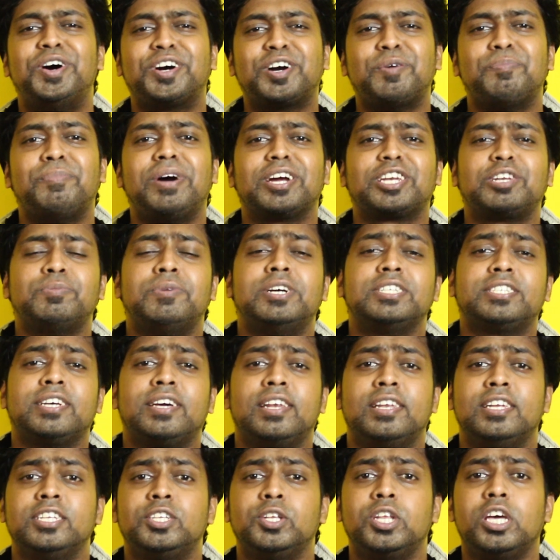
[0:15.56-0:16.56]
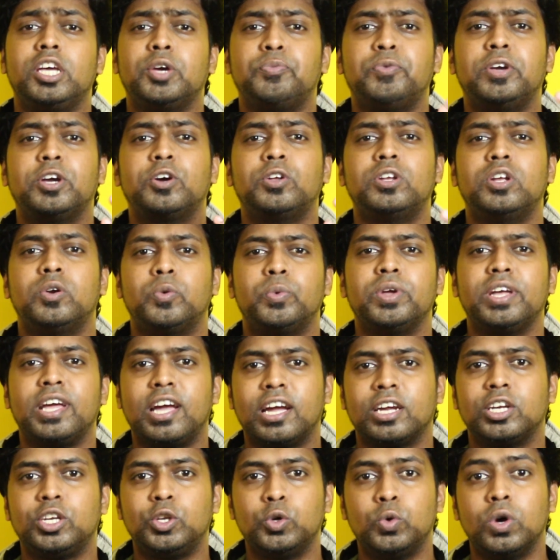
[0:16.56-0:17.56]
welcome back to my channel. And today we're gonna
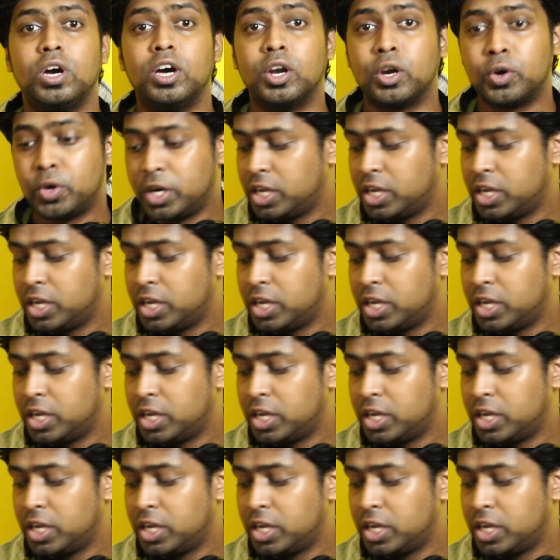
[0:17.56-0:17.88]
react to a